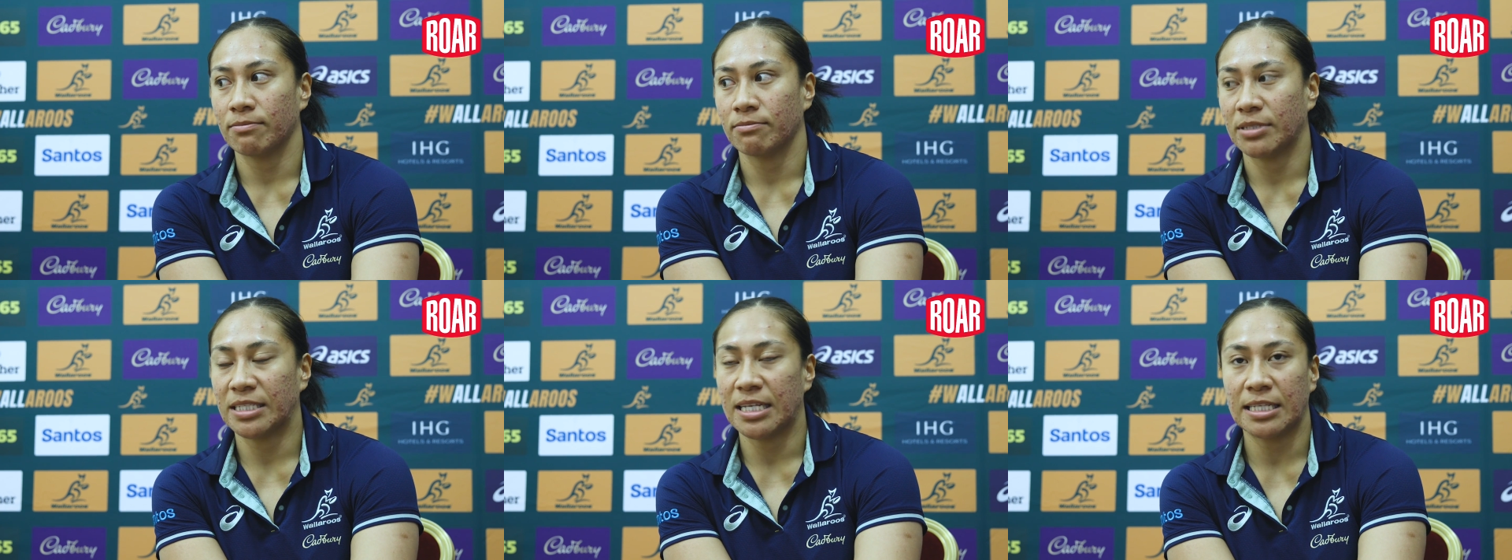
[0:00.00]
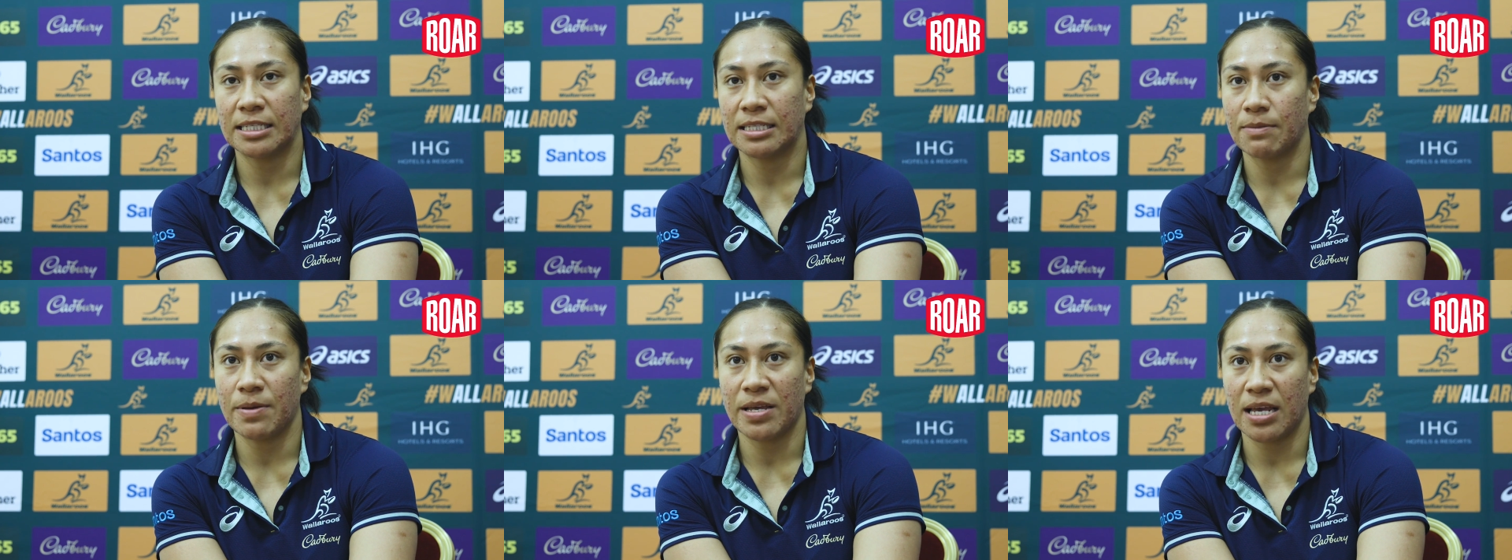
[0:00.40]

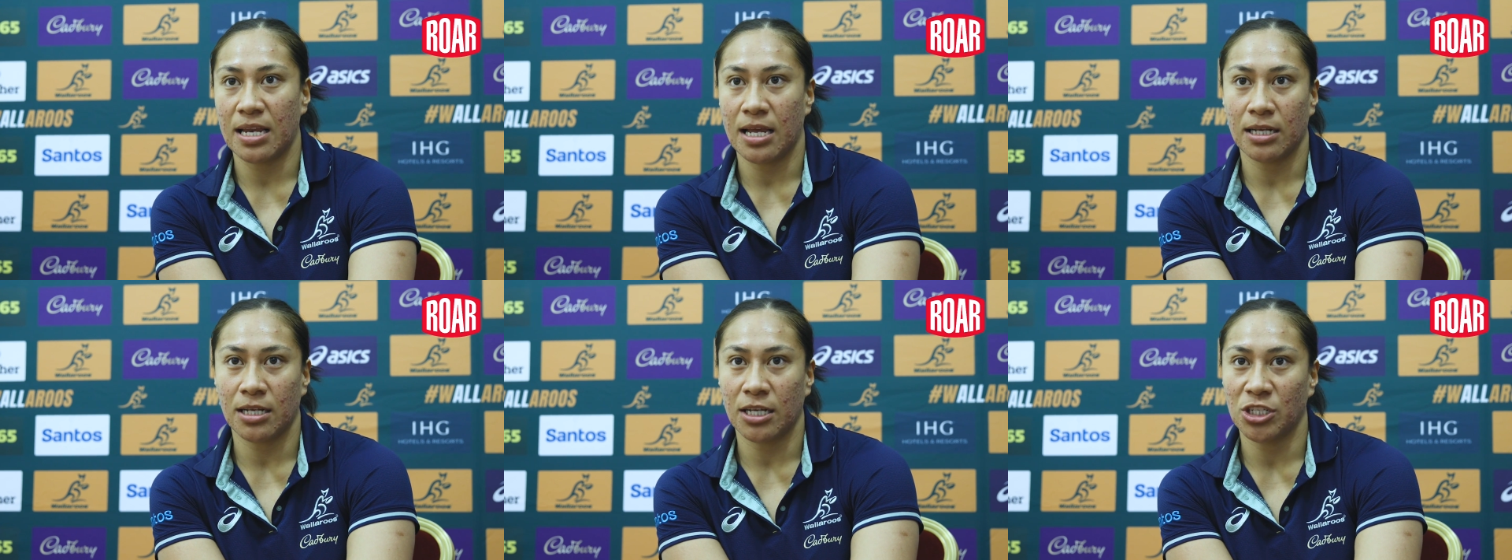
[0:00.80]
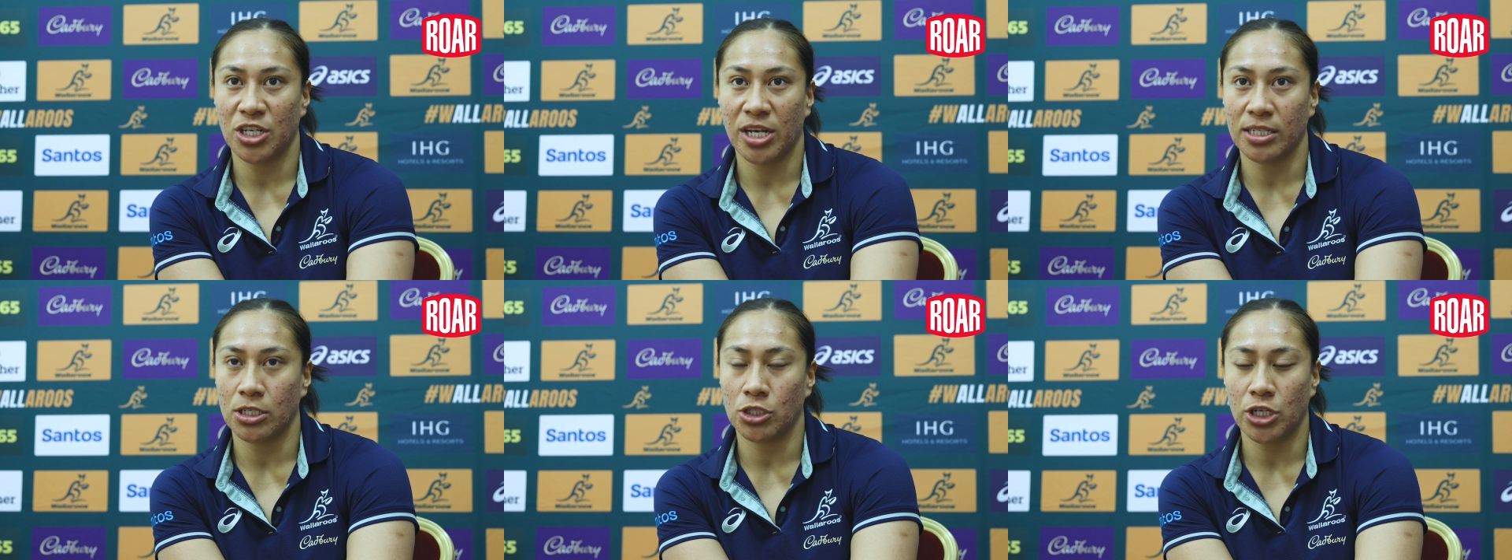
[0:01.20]
Since the beginning, like, she
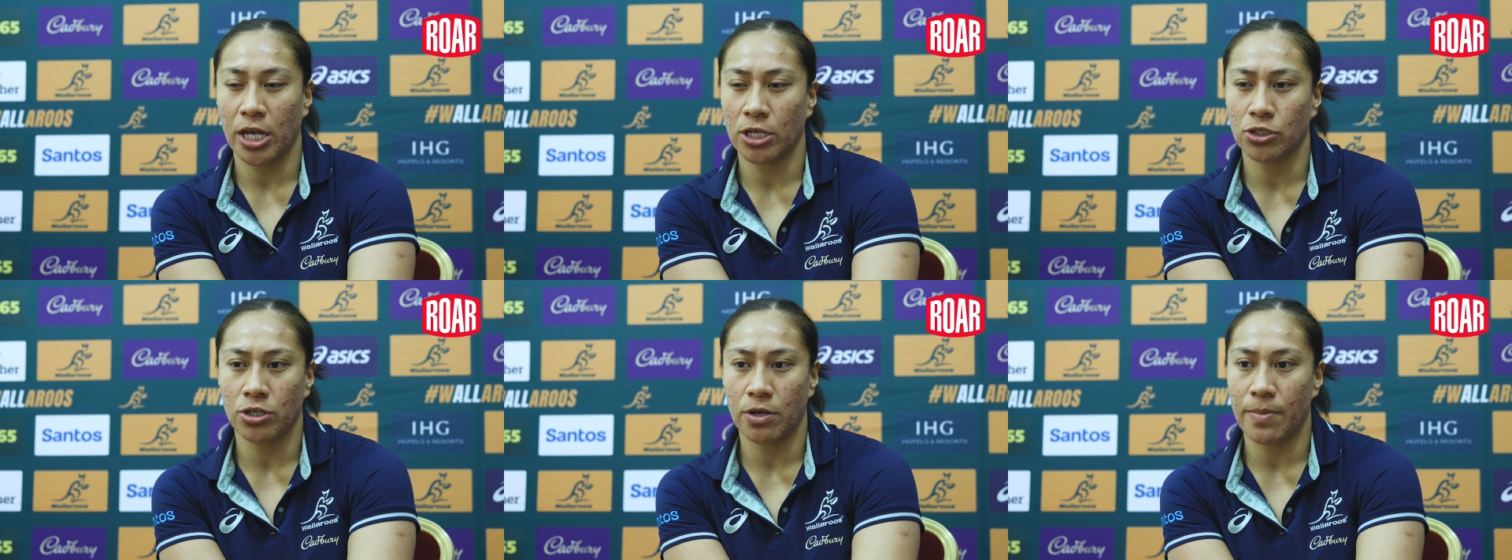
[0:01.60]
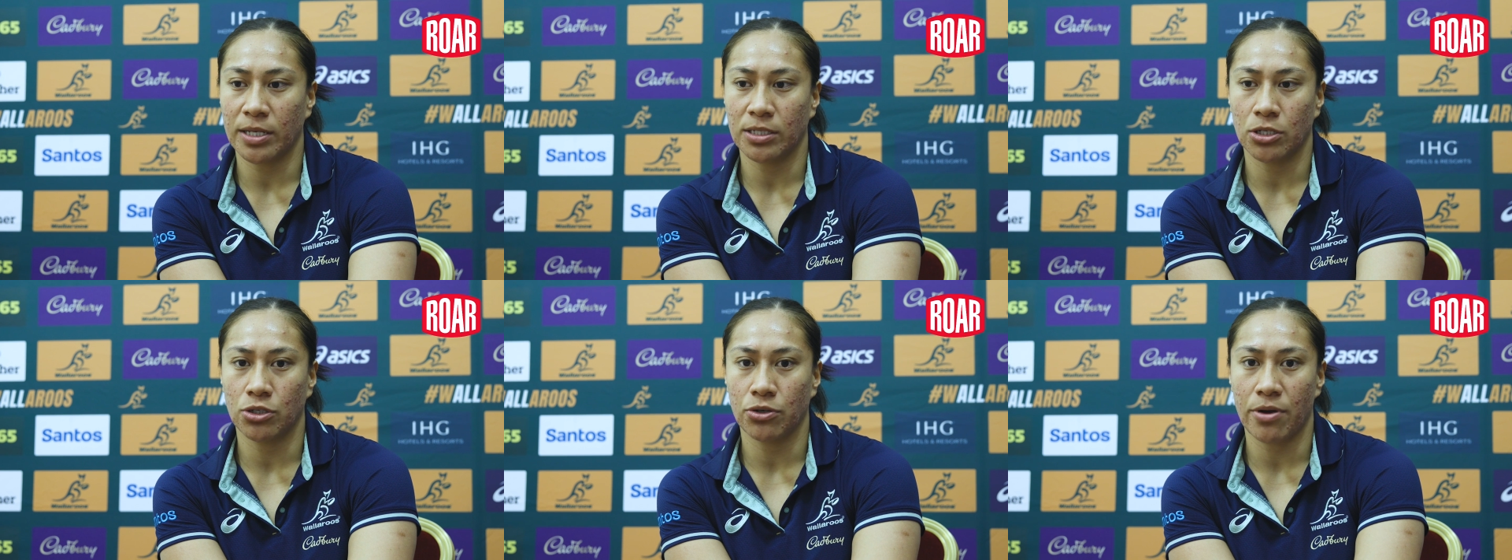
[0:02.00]
hasn't changed her
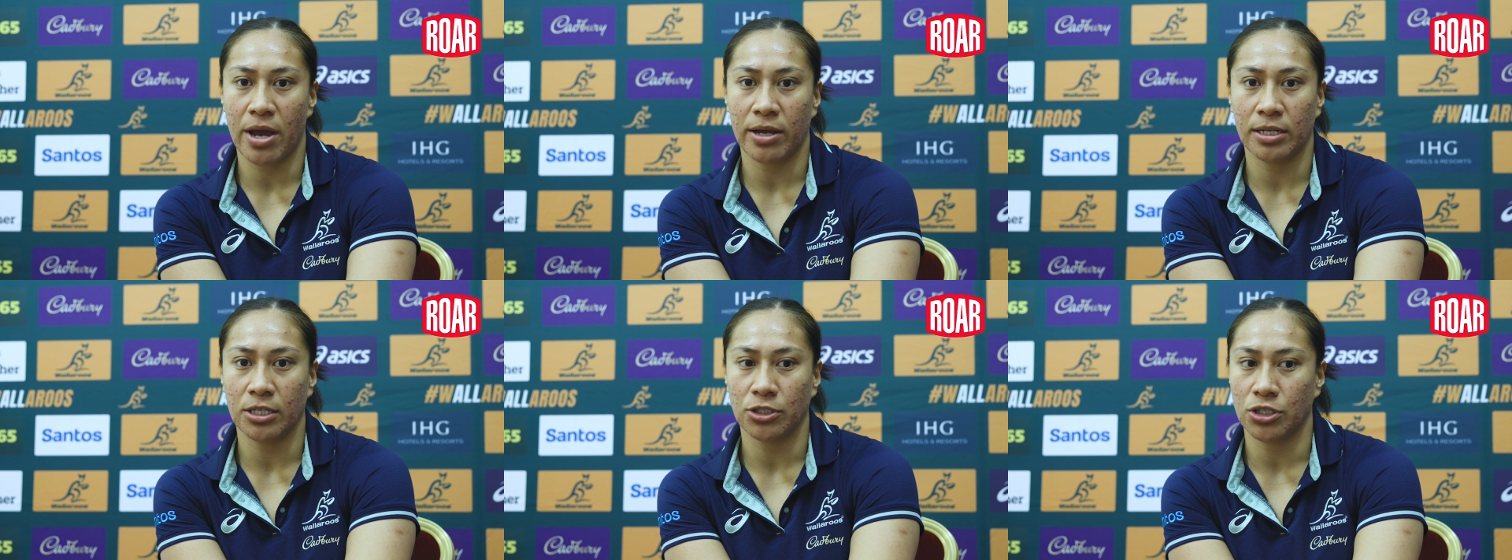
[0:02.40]
message around it.